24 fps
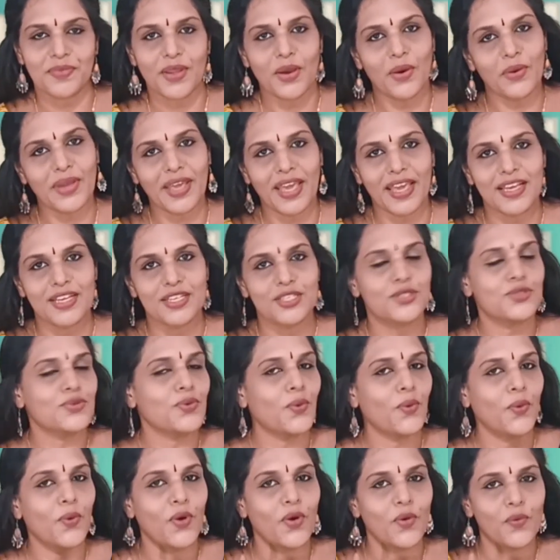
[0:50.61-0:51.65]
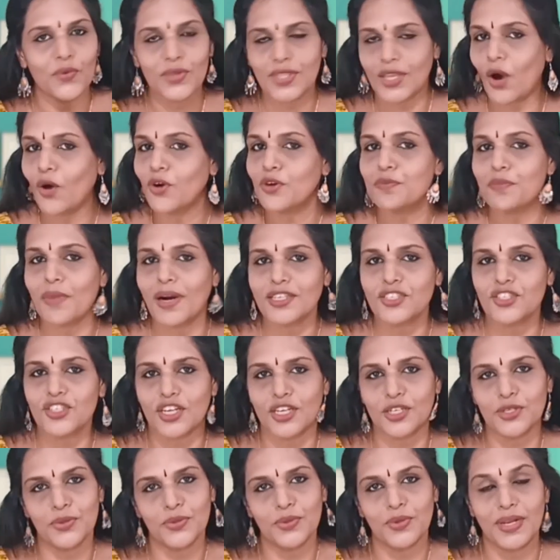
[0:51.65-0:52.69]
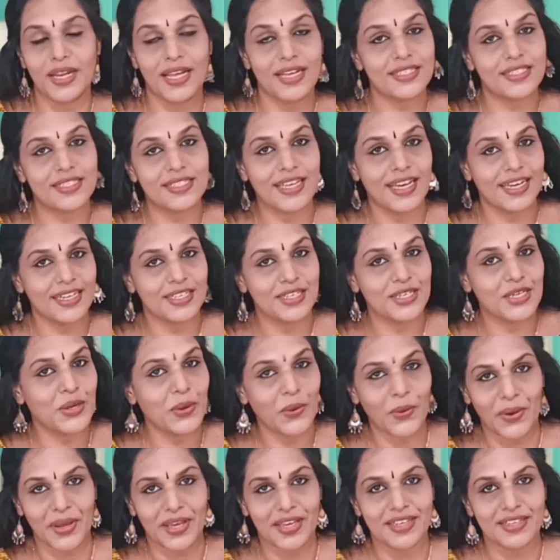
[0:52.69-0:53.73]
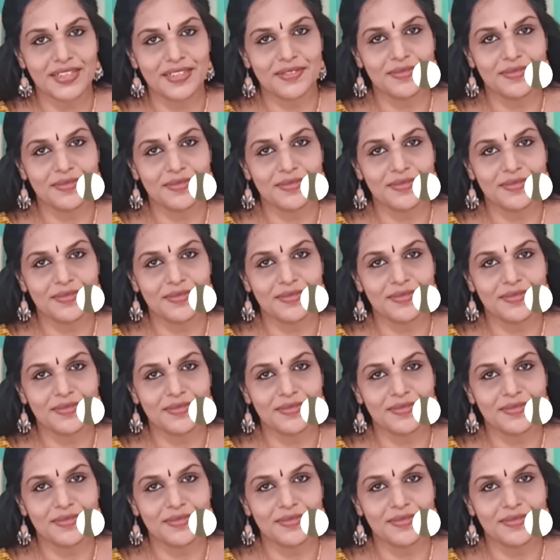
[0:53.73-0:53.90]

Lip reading: Okay, so without much ado, let's get going.